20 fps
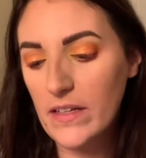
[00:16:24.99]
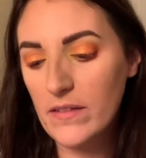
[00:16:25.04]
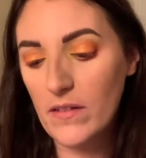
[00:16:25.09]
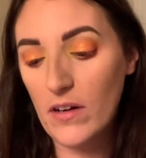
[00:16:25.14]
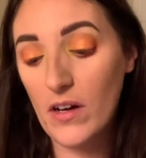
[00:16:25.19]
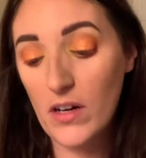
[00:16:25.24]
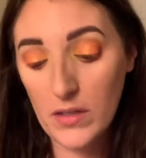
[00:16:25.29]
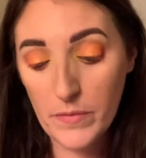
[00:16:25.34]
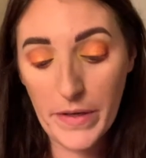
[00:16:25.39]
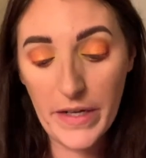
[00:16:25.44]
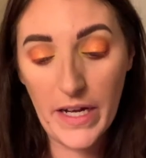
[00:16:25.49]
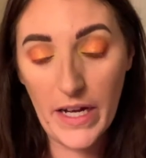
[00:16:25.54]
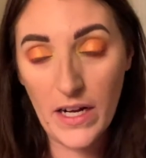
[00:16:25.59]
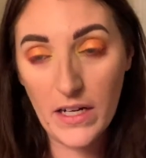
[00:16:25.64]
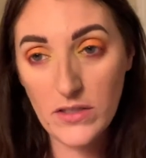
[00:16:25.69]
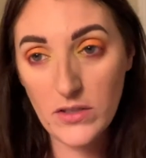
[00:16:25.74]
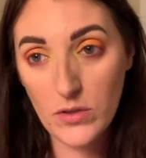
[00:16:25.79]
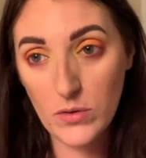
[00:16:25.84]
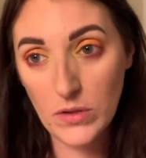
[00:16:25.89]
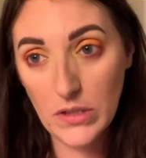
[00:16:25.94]
on my
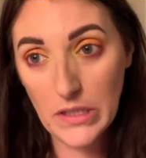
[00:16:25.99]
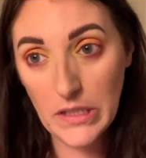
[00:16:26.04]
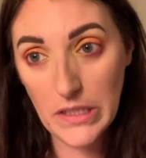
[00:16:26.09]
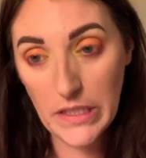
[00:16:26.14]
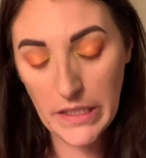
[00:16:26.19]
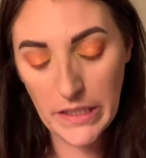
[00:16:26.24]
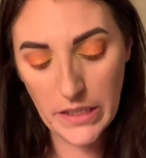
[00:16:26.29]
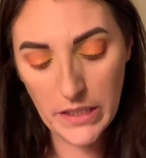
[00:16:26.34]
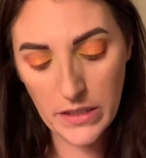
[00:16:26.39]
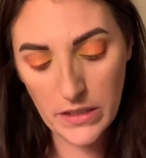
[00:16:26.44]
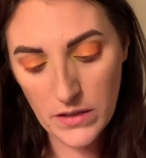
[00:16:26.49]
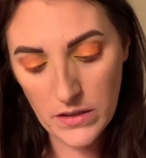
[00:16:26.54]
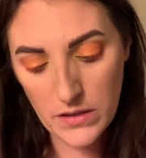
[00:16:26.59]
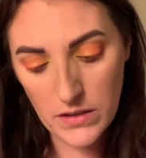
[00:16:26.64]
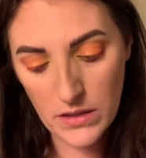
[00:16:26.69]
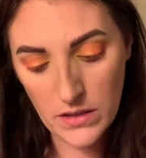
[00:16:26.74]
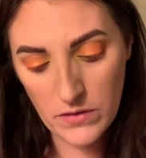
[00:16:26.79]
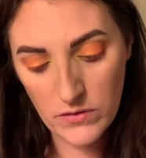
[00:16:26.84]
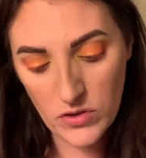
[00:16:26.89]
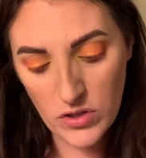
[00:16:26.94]
actual lid
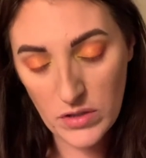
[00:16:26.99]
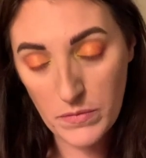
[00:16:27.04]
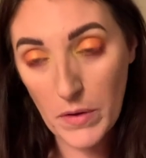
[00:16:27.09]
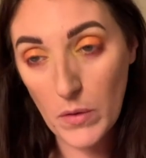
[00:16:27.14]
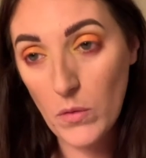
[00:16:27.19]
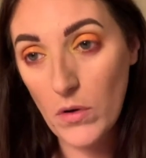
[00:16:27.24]
instead of just my